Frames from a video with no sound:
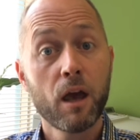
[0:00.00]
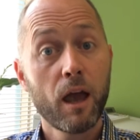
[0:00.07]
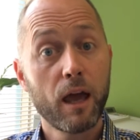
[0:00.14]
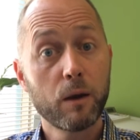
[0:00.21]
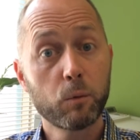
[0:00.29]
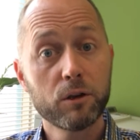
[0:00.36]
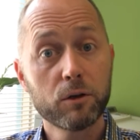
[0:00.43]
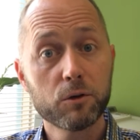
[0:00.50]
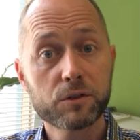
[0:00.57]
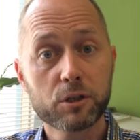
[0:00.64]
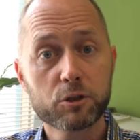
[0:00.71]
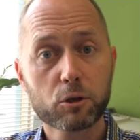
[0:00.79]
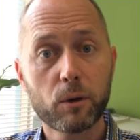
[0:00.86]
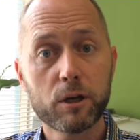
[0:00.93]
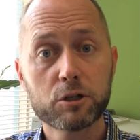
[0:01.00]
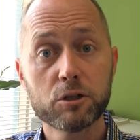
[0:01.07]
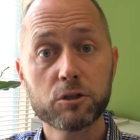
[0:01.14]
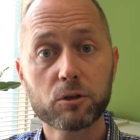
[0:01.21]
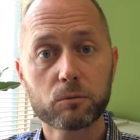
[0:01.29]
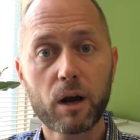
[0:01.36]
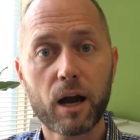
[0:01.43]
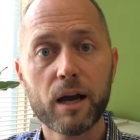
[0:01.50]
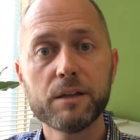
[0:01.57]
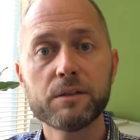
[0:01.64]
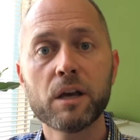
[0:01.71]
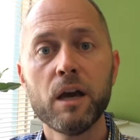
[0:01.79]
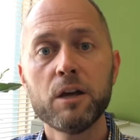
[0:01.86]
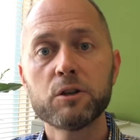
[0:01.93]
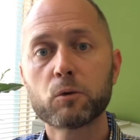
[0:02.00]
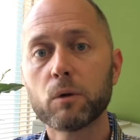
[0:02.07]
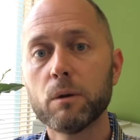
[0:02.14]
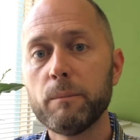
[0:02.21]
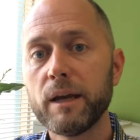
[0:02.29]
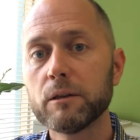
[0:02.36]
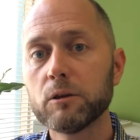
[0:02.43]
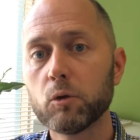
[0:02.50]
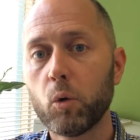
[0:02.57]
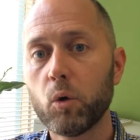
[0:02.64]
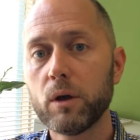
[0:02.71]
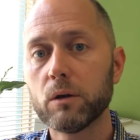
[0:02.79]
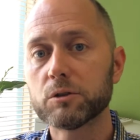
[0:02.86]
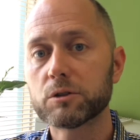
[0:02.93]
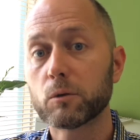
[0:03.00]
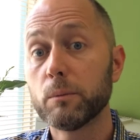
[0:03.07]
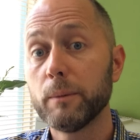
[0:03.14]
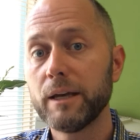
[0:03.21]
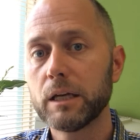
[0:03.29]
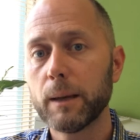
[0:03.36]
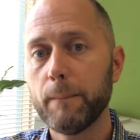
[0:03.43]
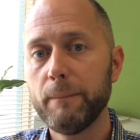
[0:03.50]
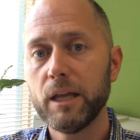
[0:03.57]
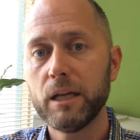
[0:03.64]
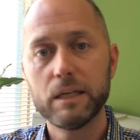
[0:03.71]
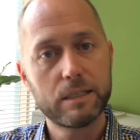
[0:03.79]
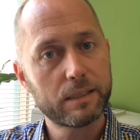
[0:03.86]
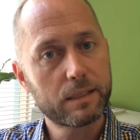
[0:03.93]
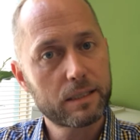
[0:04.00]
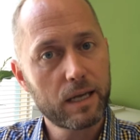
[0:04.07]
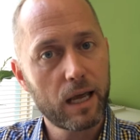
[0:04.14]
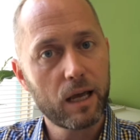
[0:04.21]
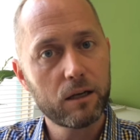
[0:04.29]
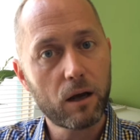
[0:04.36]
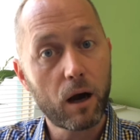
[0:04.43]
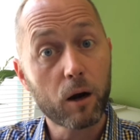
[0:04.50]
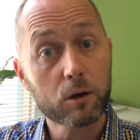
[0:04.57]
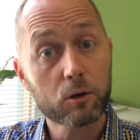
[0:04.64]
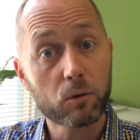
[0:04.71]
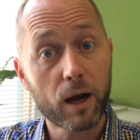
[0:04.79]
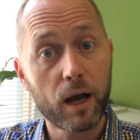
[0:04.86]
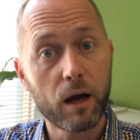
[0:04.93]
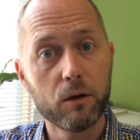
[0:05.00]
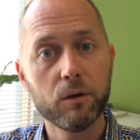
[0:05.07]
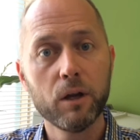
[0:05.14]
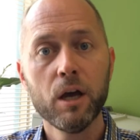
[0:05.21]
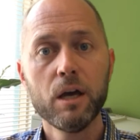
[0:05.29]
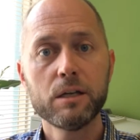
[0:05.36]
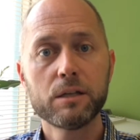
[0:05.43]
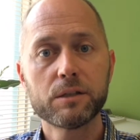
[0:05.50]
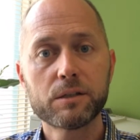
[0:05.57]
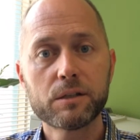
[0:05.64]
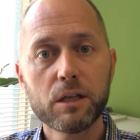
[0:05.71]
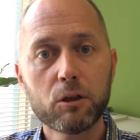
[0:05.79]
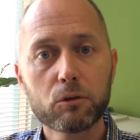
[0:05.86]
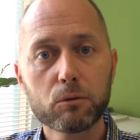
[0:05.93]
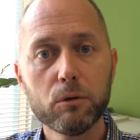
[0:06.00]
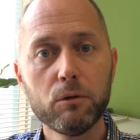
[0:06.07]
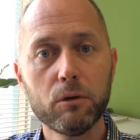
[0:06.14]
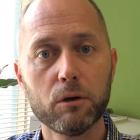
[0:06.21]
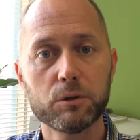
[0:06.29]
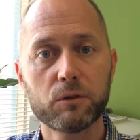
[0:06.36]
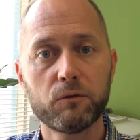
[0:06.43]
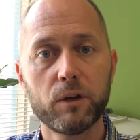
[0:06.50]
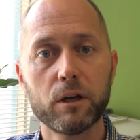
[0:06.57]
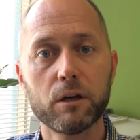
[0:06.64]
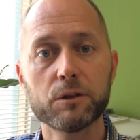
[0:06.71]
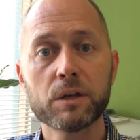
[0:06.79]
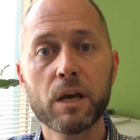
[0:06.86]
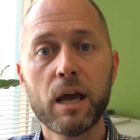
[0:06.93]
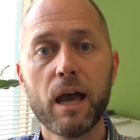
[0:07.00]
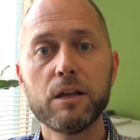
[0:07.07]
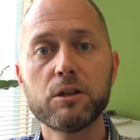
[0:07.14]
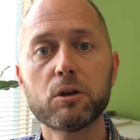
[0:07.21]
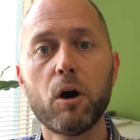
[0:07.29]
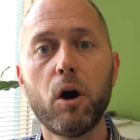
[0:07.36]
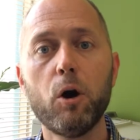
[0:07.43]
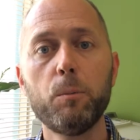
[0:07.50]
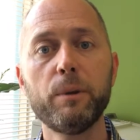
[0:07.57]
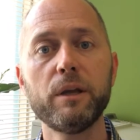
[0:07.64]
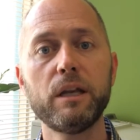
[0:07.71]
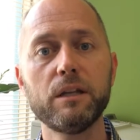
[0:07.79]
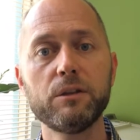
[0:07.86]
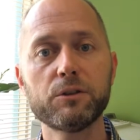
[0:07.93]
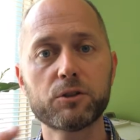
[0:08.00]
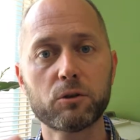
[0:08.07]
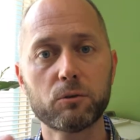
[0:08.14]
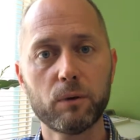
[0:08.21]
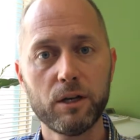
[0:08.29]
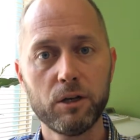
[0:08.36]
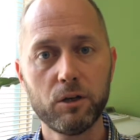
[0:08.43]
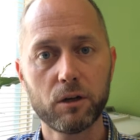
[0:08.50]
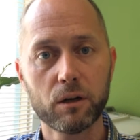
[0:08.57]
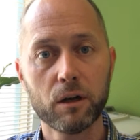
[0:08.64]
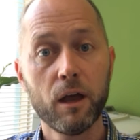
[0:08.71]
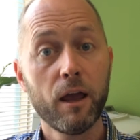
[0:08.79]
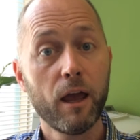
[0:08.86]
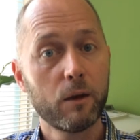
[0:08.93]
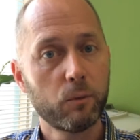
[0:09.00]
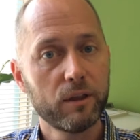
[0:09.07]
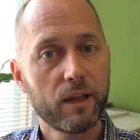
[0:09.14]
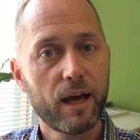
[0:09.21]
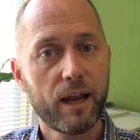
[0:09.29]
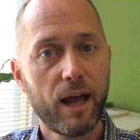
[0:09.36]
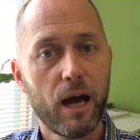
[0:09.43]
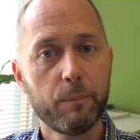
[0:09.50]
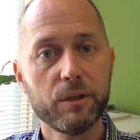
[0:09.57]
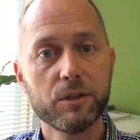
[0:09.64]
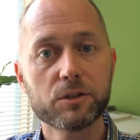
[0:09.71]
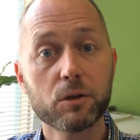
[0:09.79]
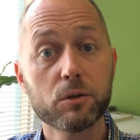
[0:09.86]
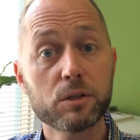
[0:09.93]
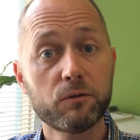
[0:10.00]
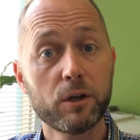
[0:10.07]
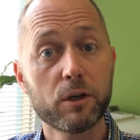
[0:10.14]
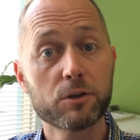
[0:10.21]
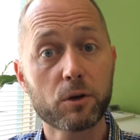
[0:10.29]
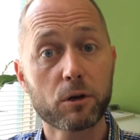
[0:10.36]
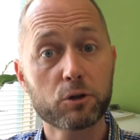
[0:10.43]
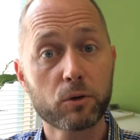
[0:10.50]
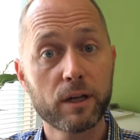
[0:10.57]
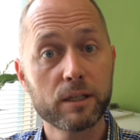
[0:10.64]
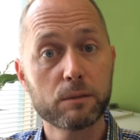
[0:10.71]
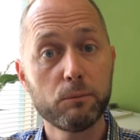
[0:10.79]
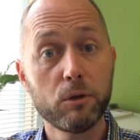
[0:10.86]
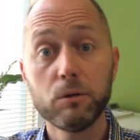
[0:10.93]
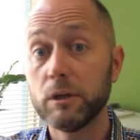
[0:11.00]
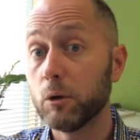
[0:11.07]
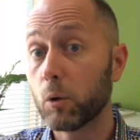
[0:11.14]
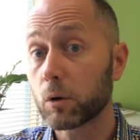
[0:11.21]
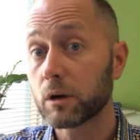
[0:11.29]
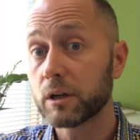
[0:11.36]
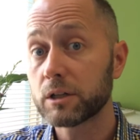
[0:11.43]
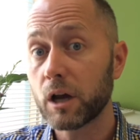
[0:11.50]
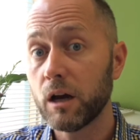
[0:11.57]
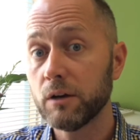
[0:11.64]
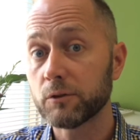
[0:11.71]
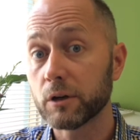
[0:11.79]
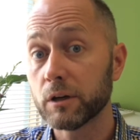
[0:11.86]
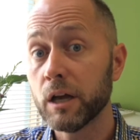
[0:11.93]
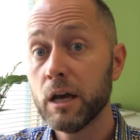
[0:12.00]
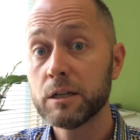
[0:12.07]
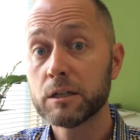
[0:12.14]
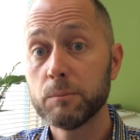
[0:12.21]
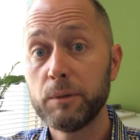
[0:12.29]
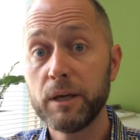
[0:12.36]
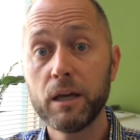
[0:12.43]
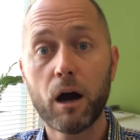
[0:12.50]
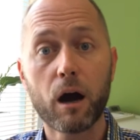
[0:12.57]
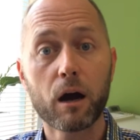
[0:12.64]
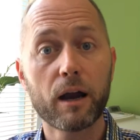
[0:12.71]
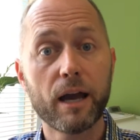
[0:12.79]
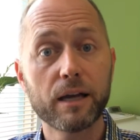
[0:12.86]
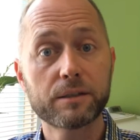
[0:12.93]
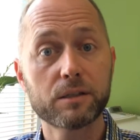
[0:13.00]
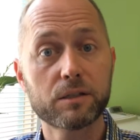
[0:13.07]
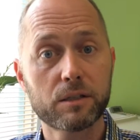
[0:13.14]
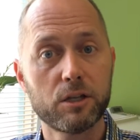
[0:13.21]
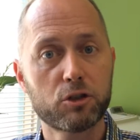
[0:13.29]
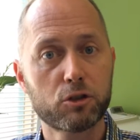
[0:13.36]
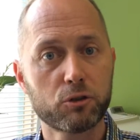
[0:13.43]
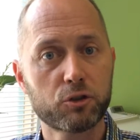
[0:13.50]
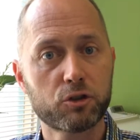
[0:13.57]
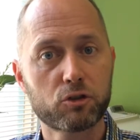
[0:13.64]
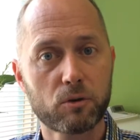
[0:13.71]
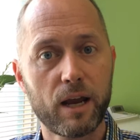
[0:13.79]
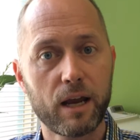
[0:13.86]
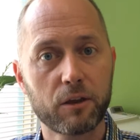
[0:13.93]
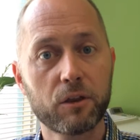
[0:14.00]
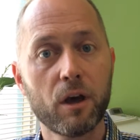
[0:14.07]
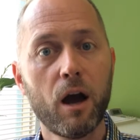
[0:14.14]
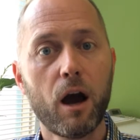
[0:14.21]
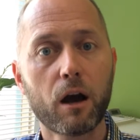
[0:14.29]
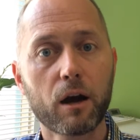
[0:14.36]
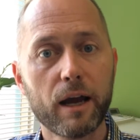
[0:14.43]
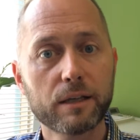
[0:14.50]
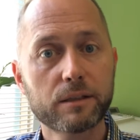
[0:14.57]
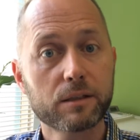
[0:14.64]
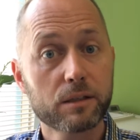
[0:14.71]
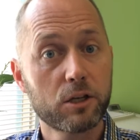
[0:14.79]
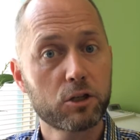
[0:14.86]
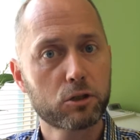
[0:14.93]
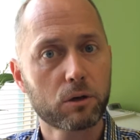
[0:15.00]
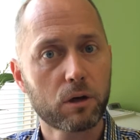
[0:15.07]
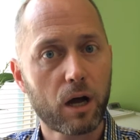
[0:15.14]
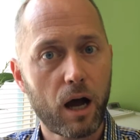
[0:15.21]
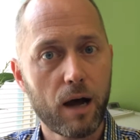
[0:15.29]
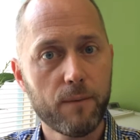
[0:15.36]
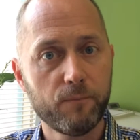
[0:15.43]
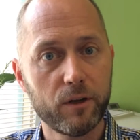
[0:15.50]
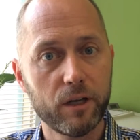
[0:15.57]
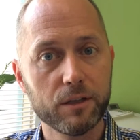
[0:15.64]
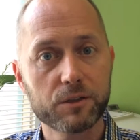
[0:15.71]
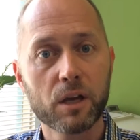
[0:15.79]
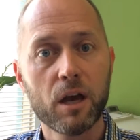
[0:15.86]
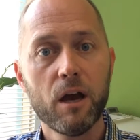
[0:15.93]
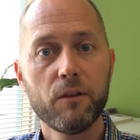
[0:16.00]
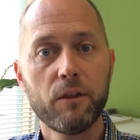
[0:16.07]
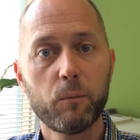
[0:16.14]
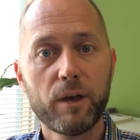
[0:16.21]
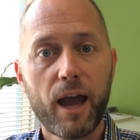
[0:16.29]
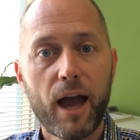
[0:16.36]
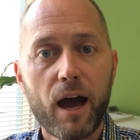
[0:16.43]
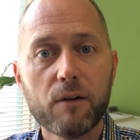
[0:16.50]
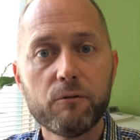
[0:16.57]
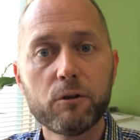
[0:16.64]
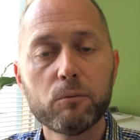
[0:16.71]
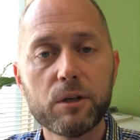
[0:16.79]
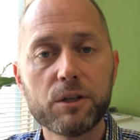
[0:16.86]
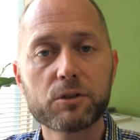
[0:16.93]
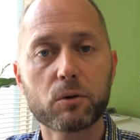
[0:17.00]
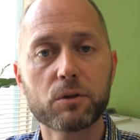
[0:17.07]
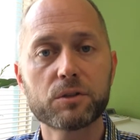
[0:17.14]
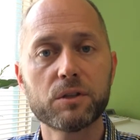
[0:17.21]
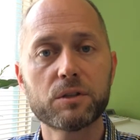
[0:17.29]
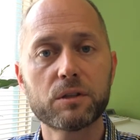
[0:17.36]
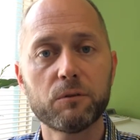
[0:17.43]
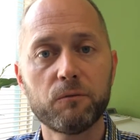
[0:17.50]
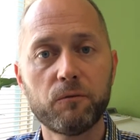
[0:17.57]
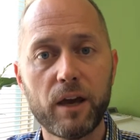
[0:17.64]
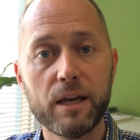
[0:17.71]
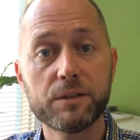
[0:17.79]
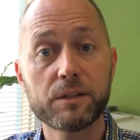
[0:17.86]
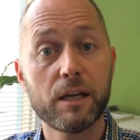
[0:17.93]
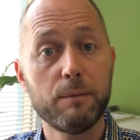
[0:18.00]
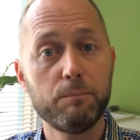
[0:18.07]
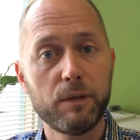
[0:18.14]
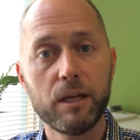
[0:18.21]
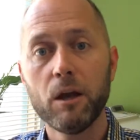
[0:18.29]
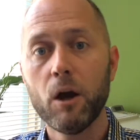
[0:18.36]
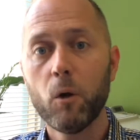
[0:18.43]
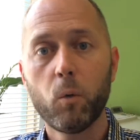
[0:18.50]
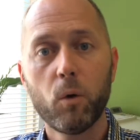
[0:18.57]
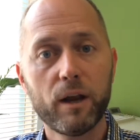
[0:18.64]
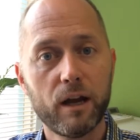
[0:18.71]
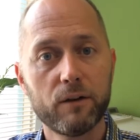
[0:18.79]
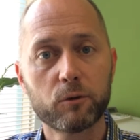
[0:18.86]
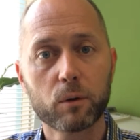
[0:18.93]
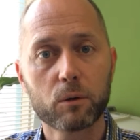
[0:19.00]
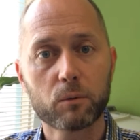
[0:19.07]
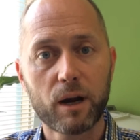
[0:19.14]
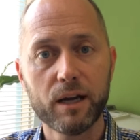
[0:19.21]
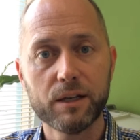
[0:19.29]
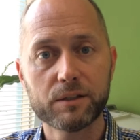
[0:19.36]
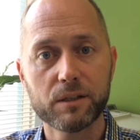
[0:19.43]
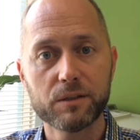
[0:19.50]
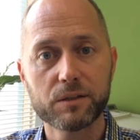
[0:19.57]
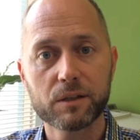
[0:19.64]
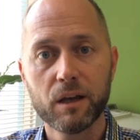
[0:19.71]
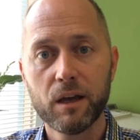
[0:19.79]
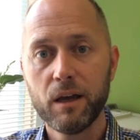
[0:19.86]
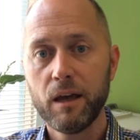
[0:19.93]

And when those situations arise, to remain loyal, to remain committed, to stand our ground, to see through those fears, and to open in surrender. And when that happens, those fears are transmuted or uncovered to be our existential strength, our existential confidence that we have the resources to face and meet whatever arises.